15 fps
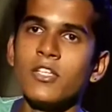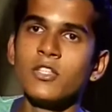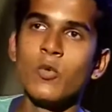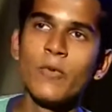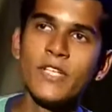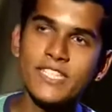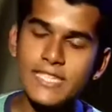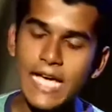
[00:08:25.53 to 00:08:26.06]

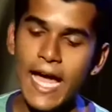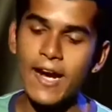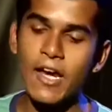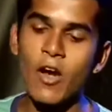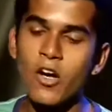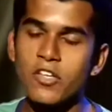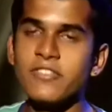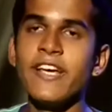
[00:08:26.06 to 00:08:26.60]
So we just add
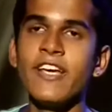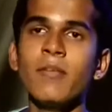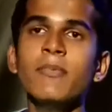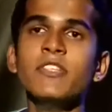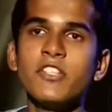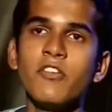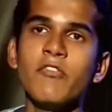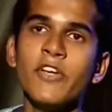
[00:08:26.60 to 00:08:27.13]
a lot of these
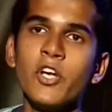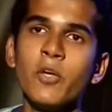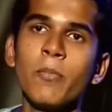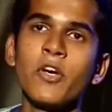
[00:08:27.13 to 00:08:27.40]
elements in the video